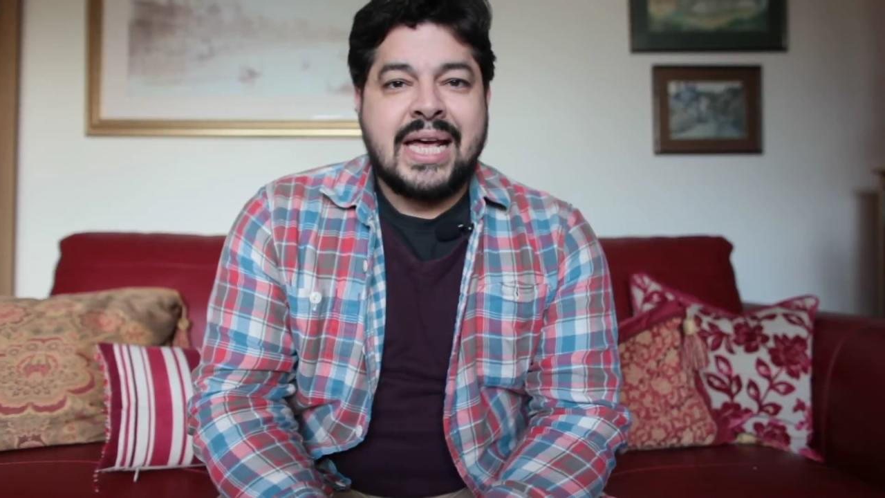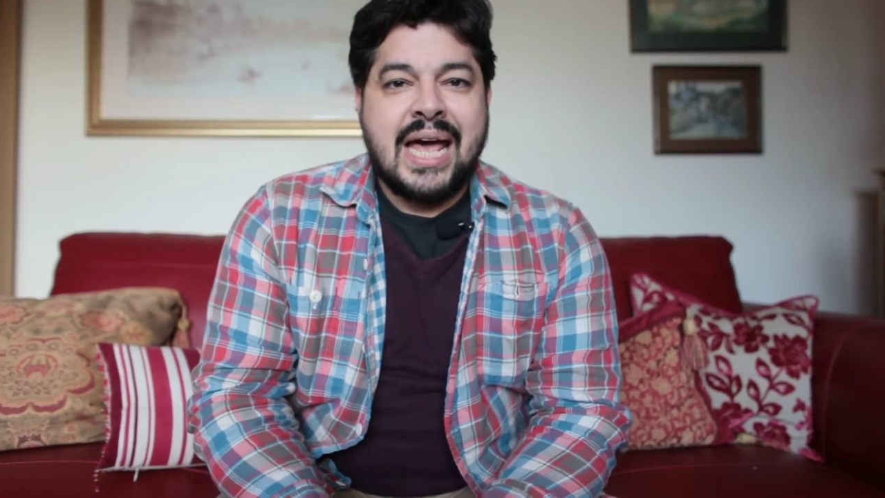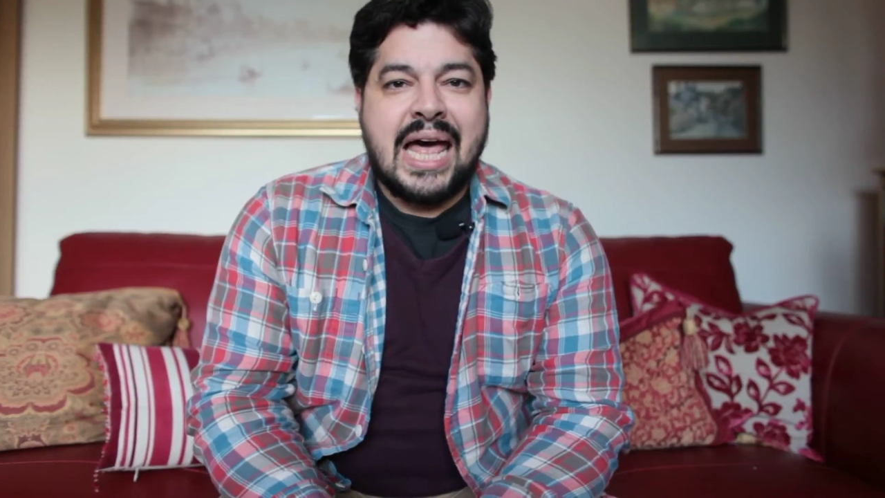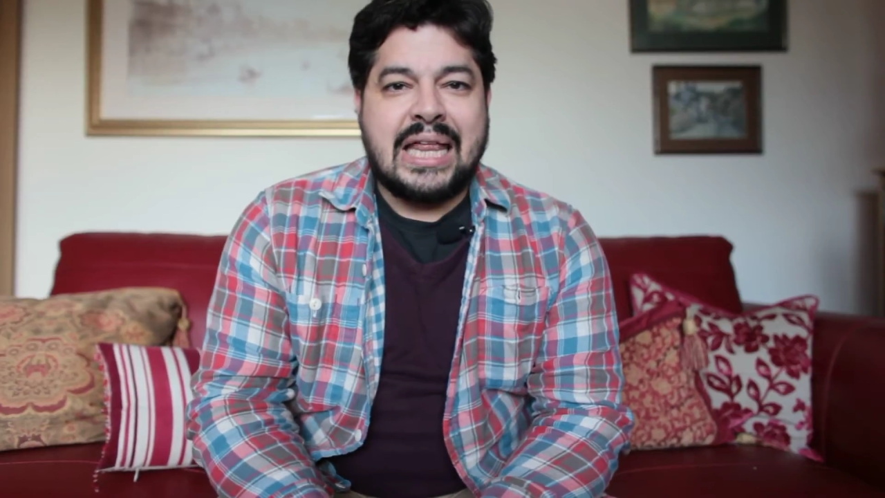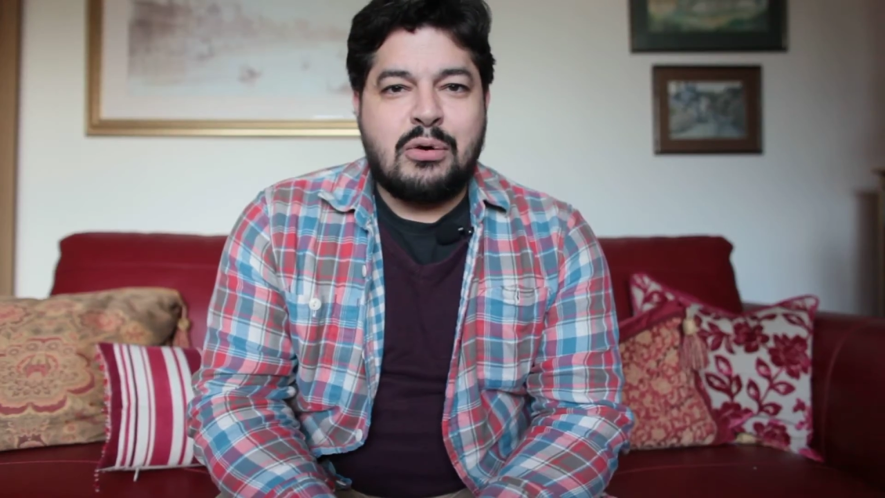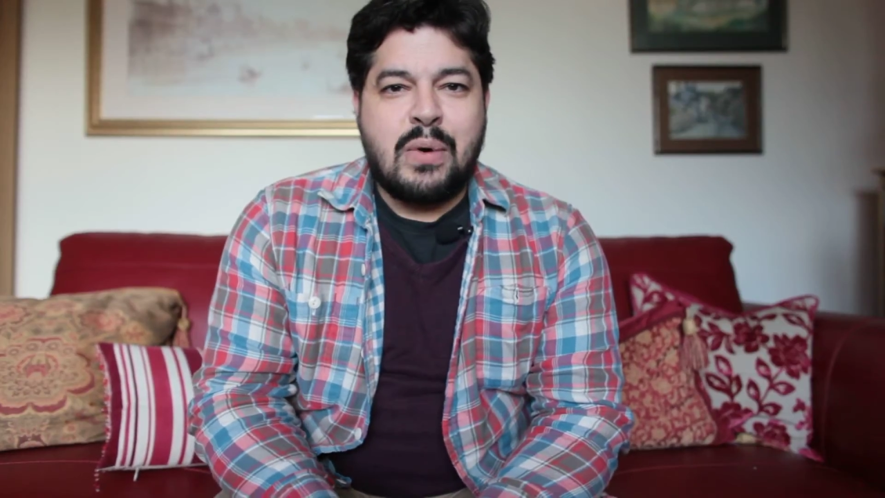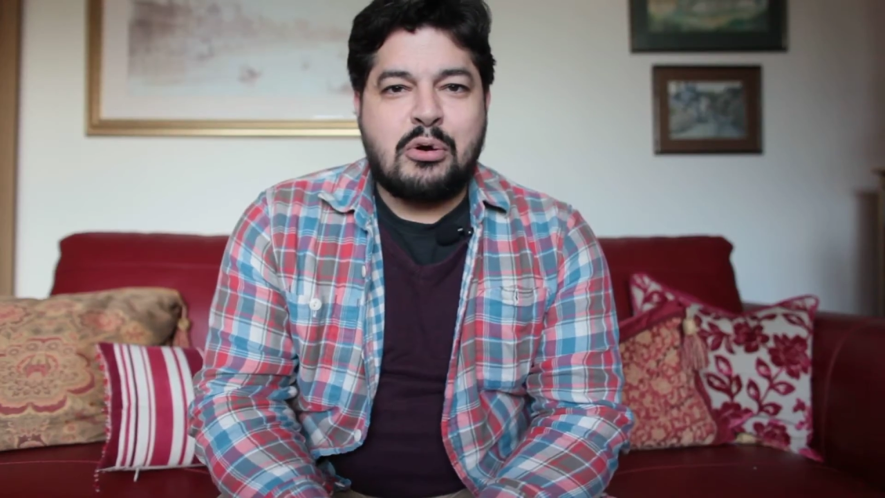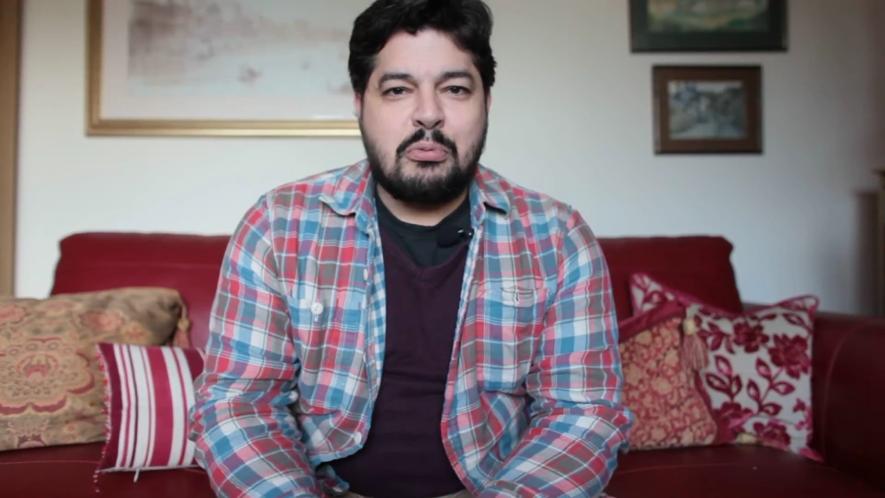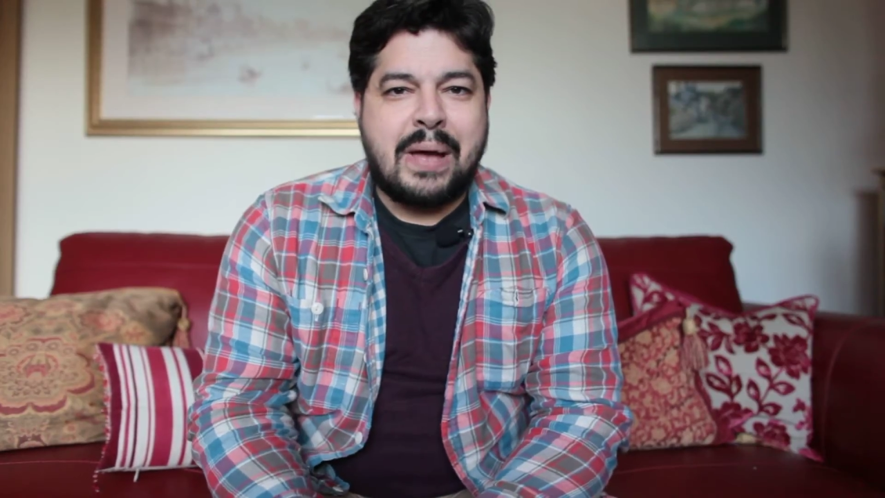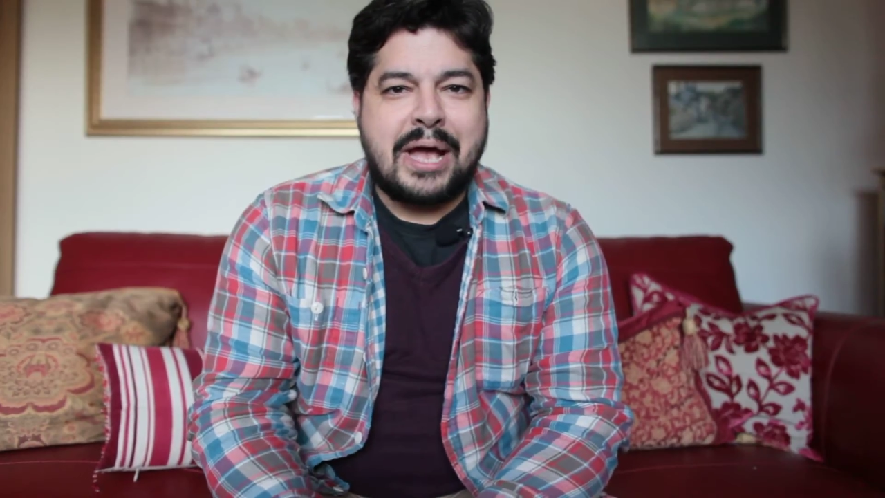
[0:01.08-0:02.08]
Hello,
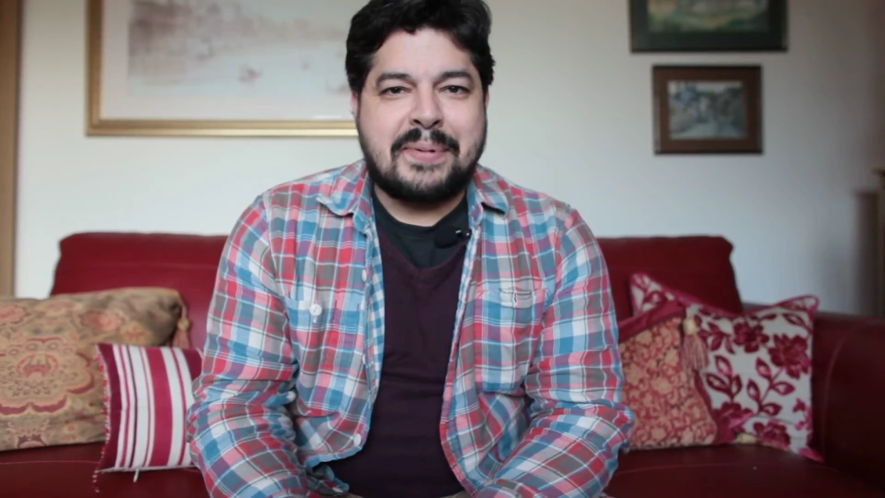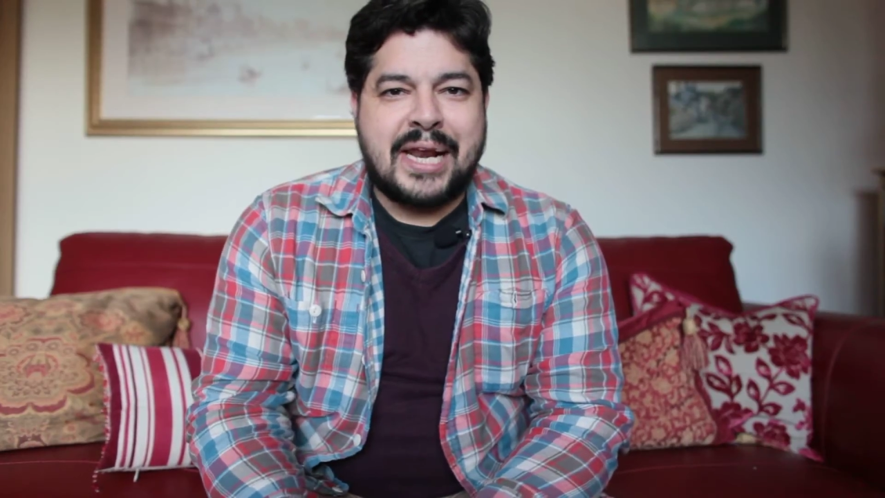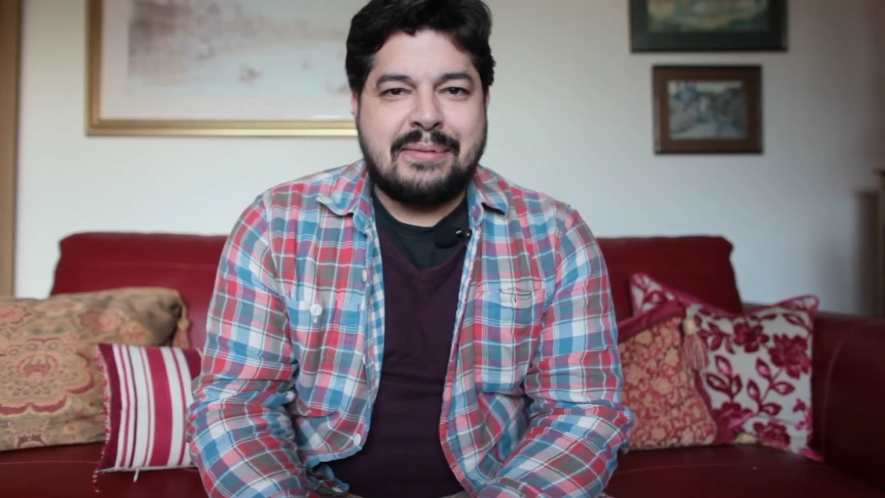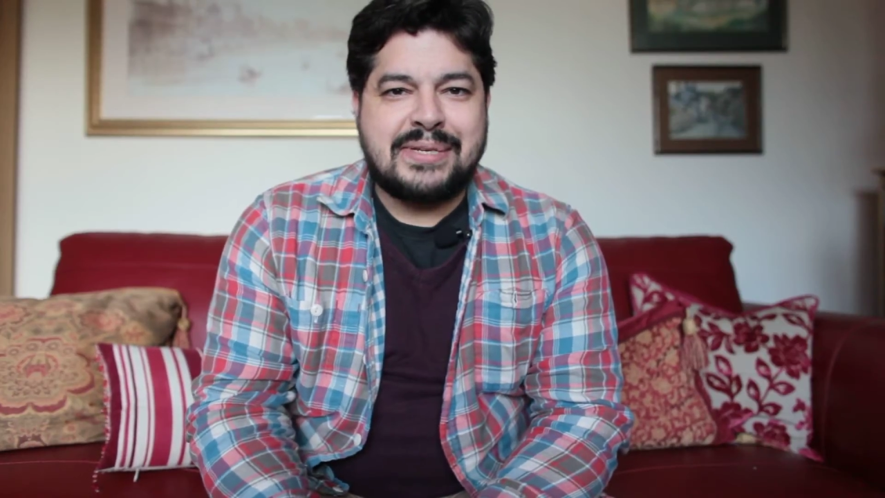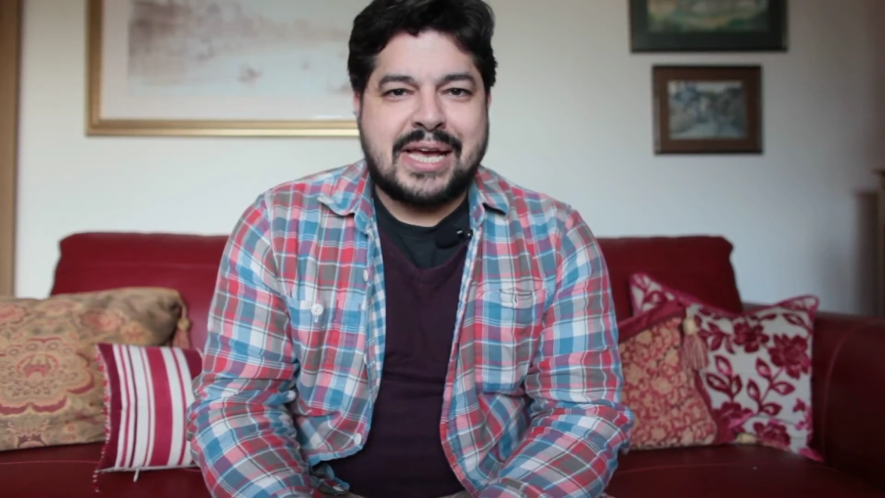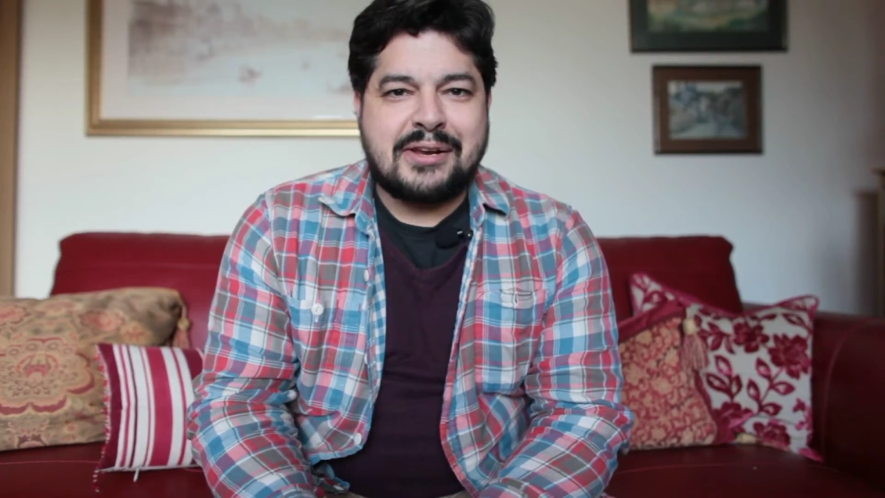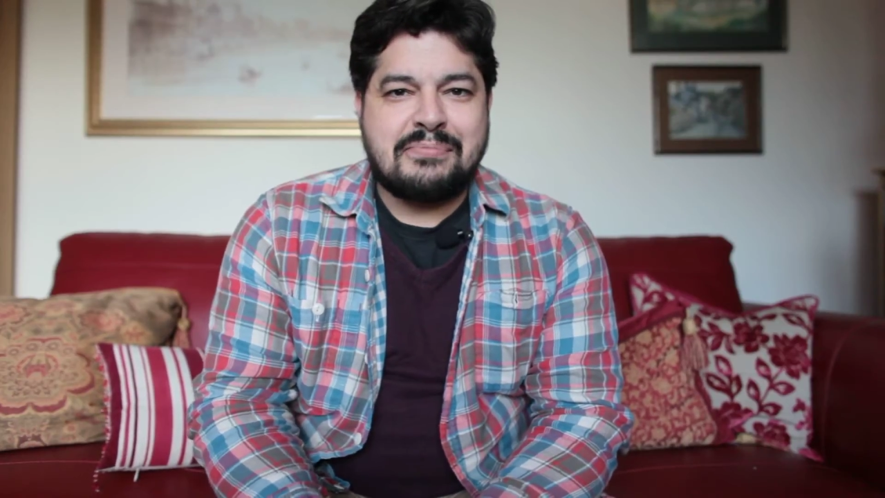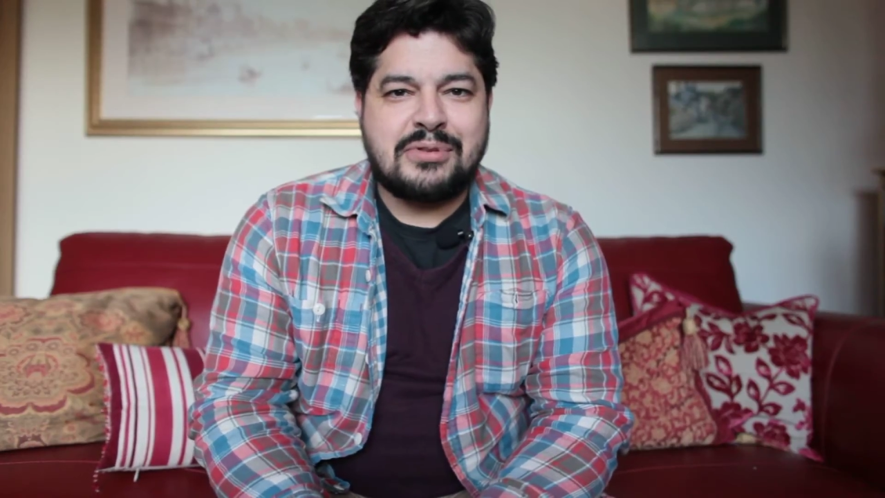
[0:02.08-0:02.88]
welcome back. My name's Adam